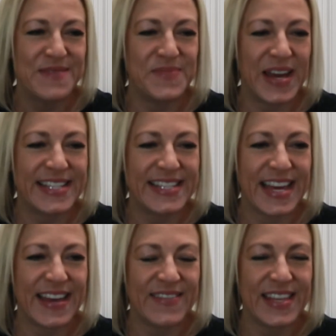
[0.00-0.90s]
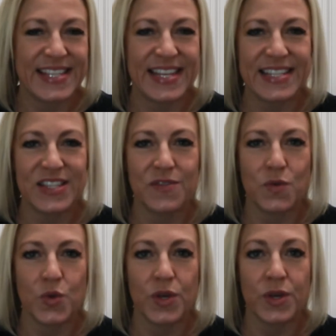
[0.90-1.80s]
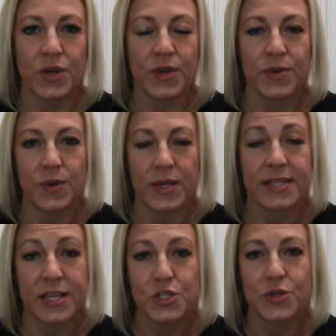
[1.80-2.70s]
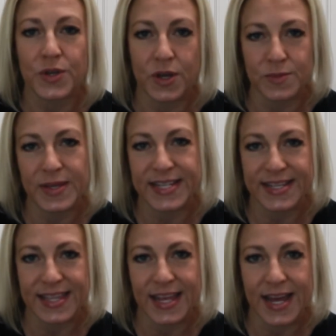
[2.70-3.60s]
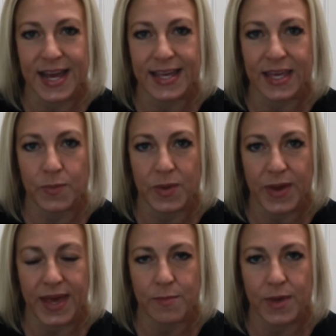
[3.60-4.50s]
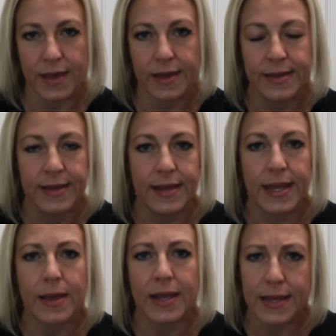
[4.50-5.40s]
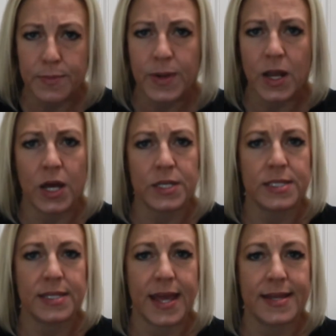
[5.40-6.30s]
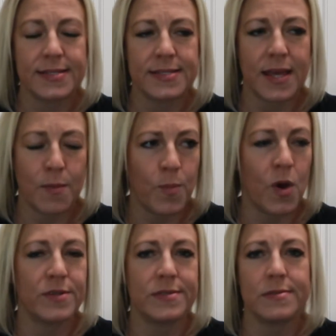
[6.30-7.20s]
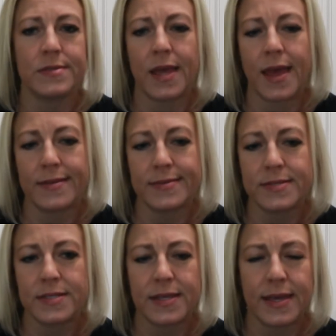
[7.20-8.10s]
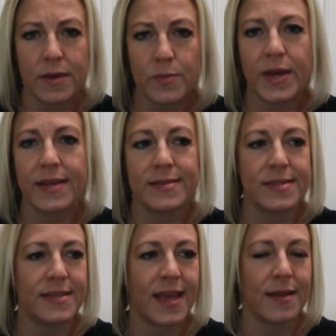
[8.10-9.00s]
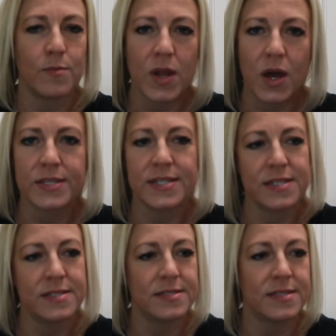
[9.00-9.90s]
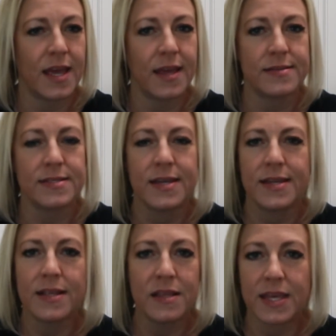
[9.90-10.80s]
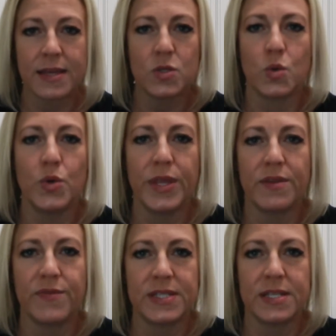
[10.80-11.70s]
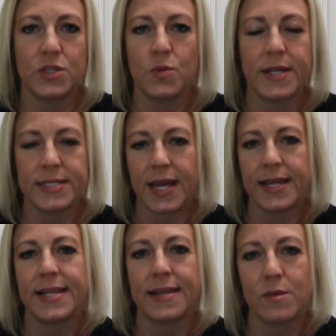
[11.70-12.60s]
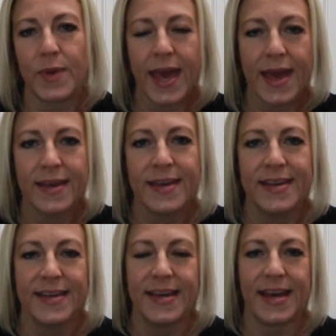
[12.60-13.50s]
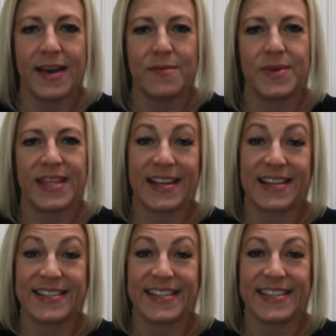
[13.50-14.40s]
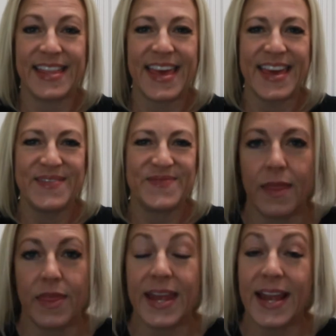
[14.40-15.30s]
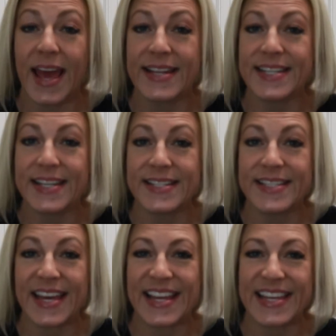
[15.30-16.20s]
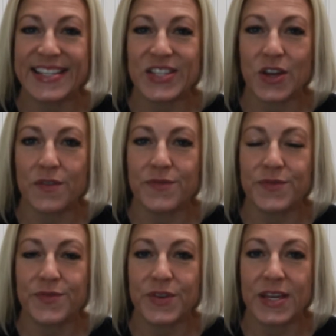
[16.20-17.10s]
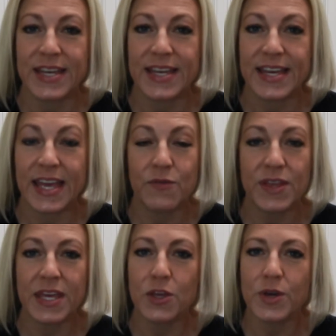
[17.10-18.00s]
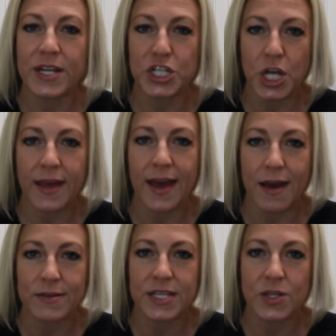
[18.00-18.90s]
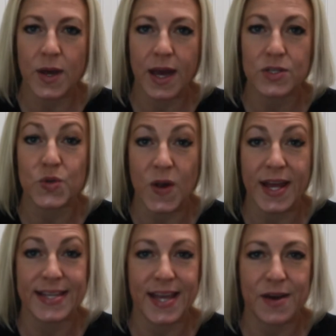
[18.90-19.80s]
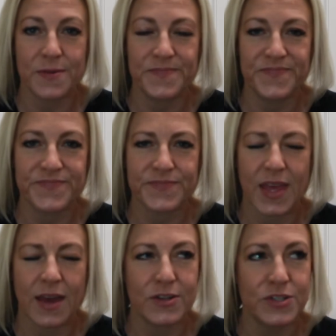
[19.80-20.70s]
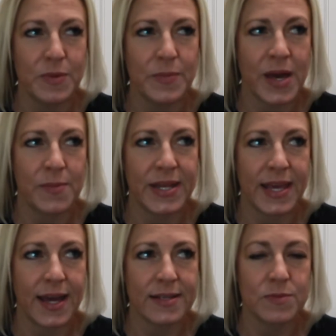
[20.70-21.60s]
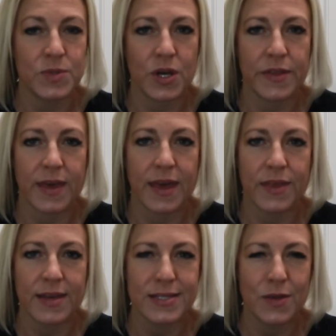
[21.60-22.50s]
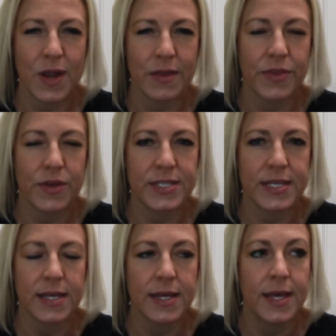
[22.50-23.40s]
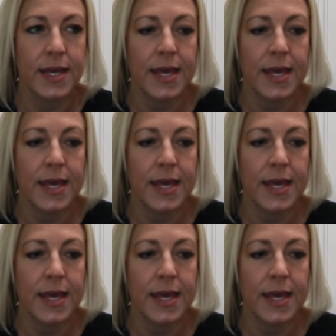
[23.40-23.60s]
But there's a list of all the essential cosmetics that I keep in my handbag, like lip gloss and tampons and earbuds and plasters and little things, all that fit into one tiny little bag. But that list is there. Then I did a list of everything you can chuck out in your house right now. I can't remember how many items are on there. I think it's around 30.